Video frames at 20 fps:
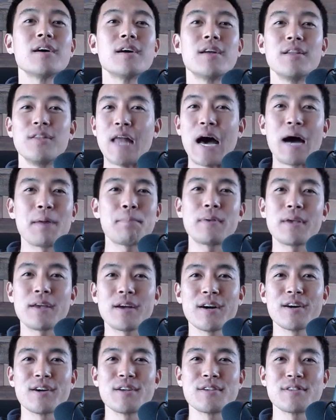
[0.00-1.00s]
Not
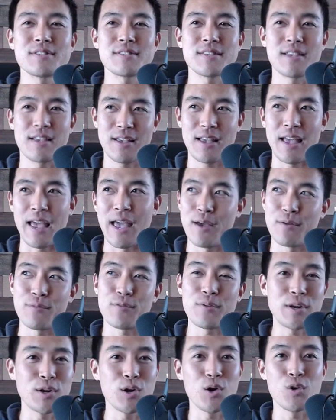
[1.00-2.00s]
because
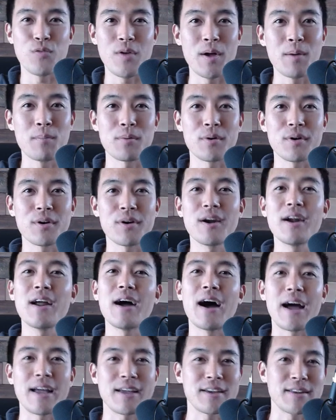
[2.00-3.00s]
every November
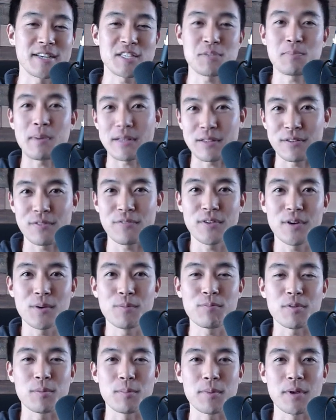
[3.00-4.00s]
I could expect the
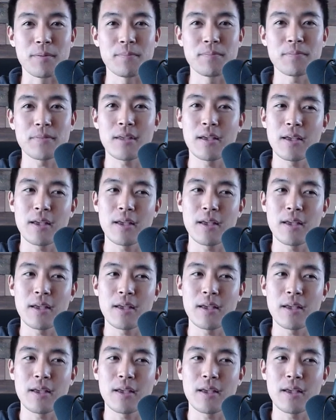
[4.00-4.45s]
film from him.